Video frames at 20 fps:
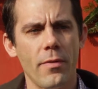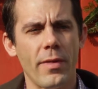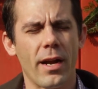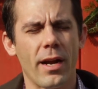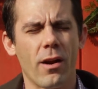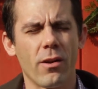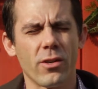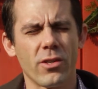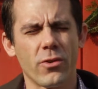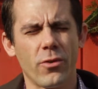
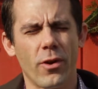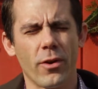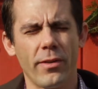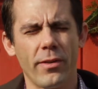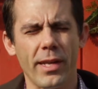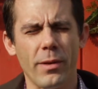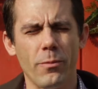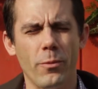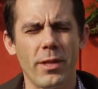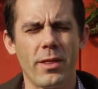that are
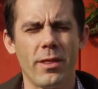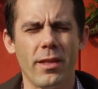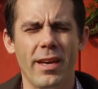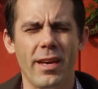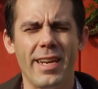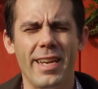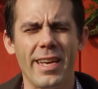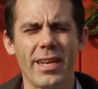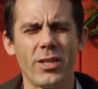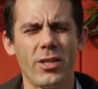struggling with
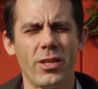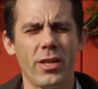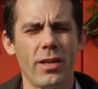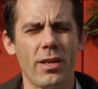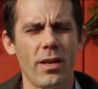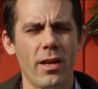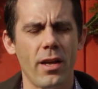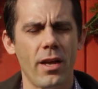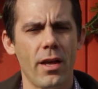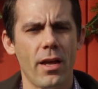
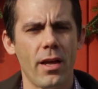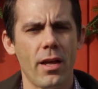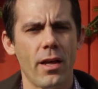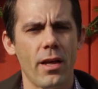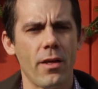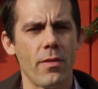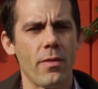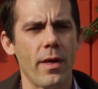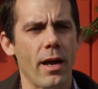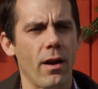addiction,
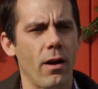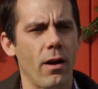that